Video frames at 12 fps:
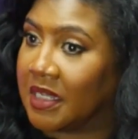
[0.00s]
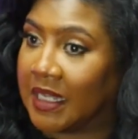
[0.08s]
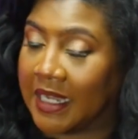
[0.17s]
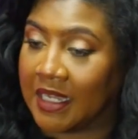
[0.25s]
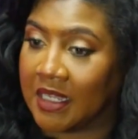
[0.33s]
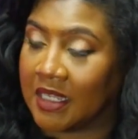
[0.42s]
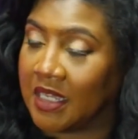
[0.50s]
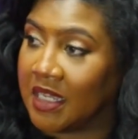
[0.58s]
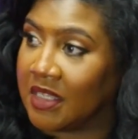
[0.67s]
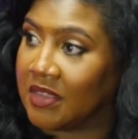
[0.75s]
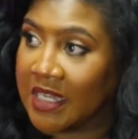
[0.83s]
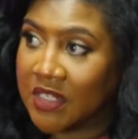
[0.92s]
Like yeah
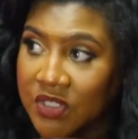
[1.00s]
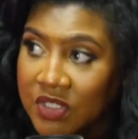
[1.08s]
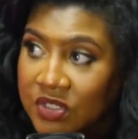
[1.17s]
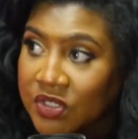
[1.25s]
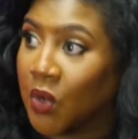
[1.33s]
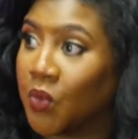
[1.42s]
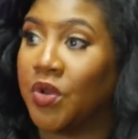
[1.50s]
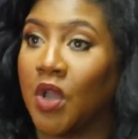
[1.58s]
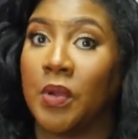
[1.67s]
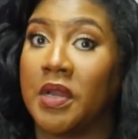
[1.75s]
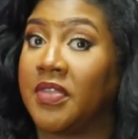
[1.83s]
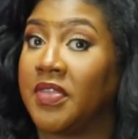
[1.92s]
they just don't
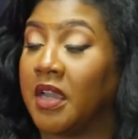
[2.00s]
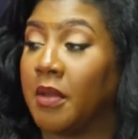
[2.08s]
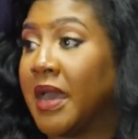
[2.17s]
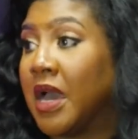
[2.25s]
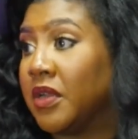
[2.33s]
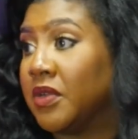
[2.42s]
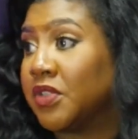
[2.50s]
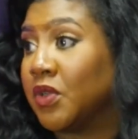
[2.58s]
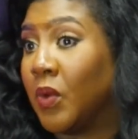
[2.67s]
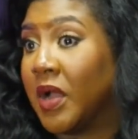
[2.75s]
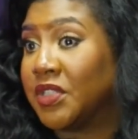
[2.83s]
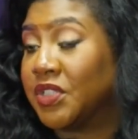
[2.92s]
know anything about it. So
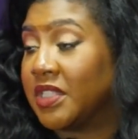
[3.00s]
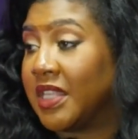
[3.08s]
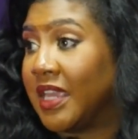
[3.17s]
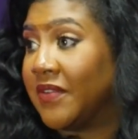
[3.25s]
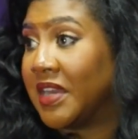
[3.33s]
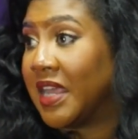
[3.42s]
why should they even